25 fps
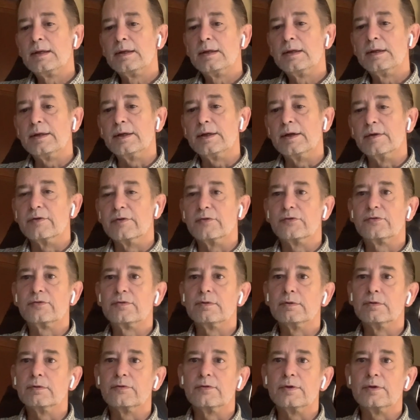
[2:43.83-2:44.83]

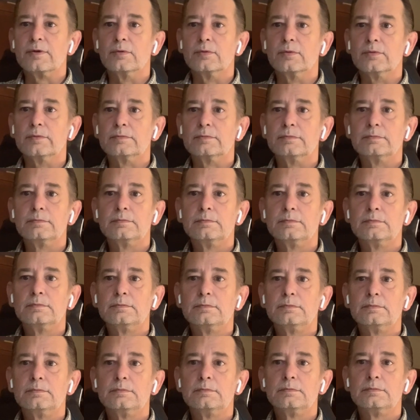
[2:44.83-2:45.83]
There's the old
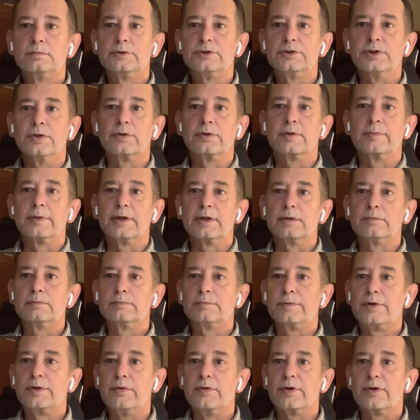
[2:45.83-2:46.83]
joke about
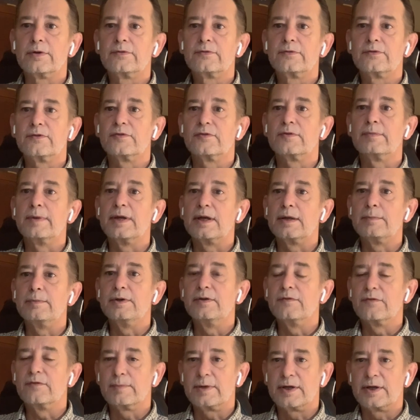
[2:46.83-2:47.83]
Unix system
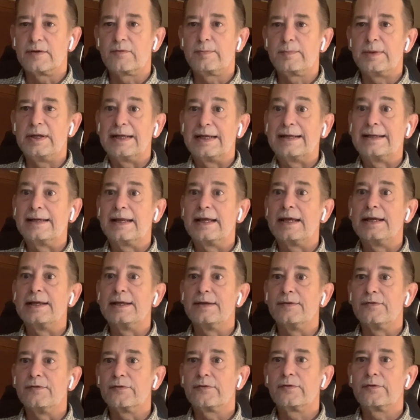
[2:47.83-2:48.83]
admins about spending
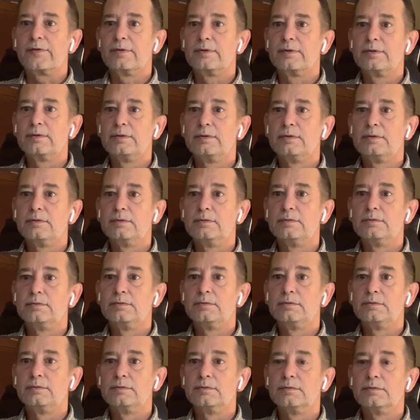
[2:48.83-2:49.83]
days
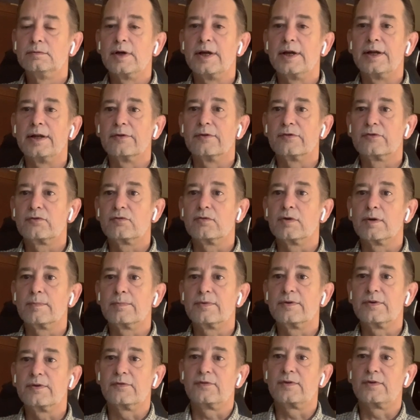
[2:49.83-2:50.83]
writing a script
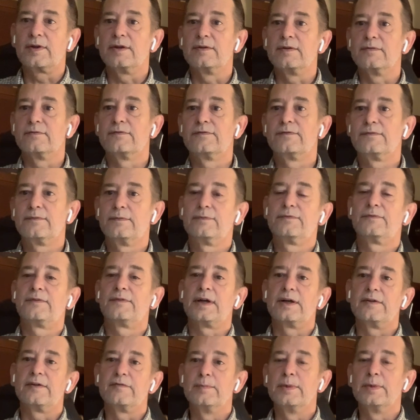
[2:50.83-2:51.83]
to save
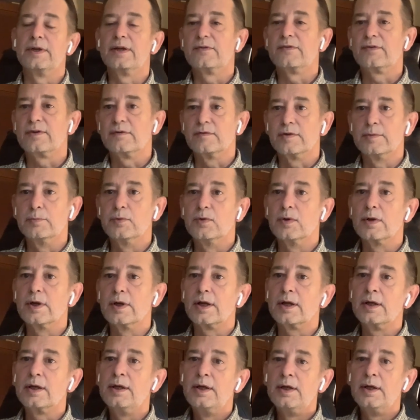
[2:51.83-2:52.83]
5 minutes every
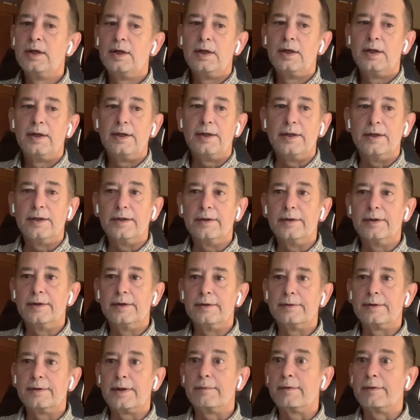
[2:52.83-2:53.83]
morning. And
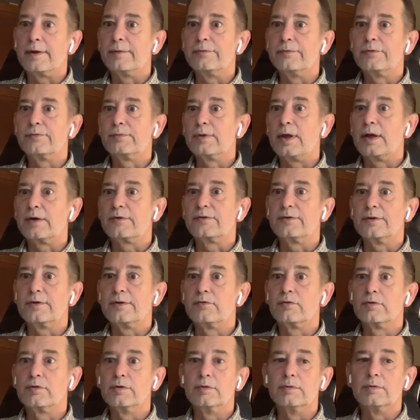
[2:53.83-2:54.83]
that was actually
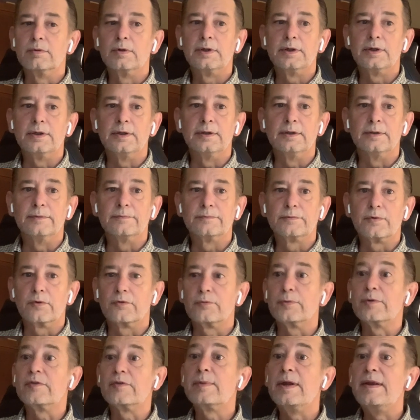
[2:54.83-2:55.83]
true. Of course,
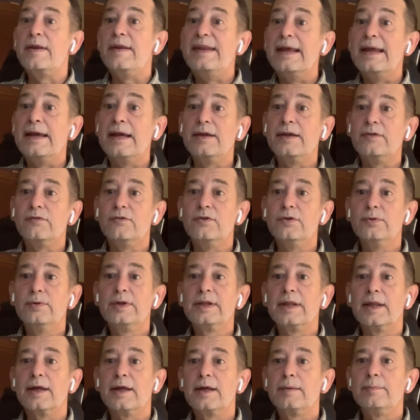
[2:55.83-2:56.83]
we'd spend days doing
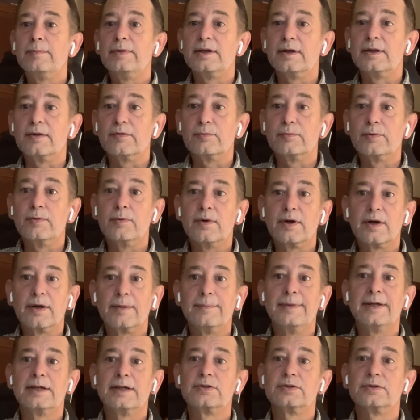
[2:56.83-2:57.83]
that because we wanted to
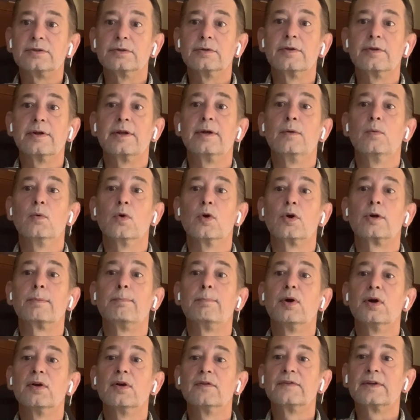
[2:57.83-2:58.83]
make sure that it worked
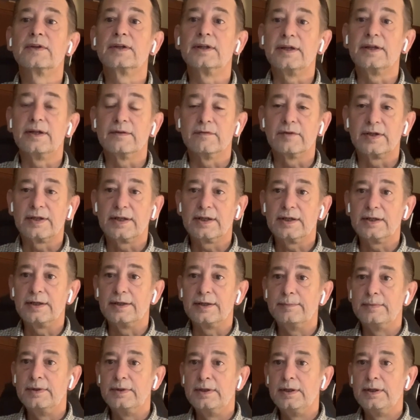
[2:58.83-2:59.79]
perfectly every time.